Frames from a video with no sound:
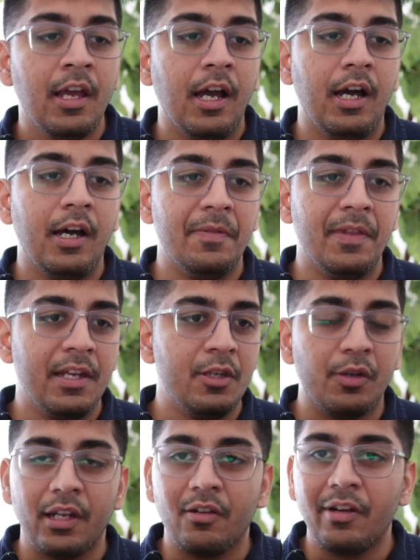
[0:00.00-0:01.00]
Then you
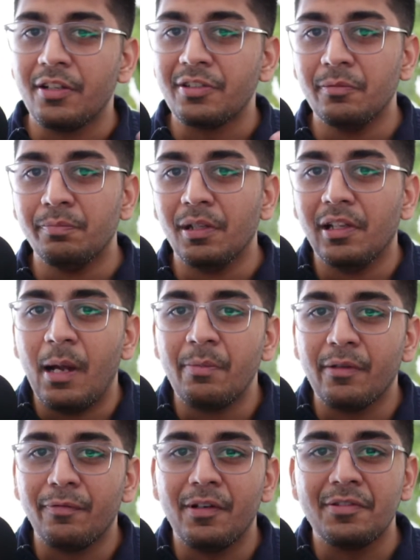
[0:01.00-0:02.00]
can write a simple Lambda
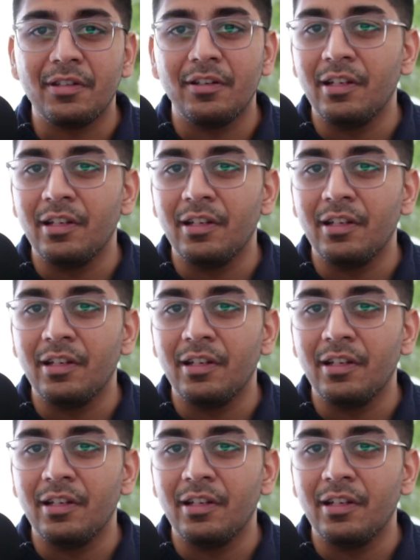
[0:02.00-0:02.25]
function.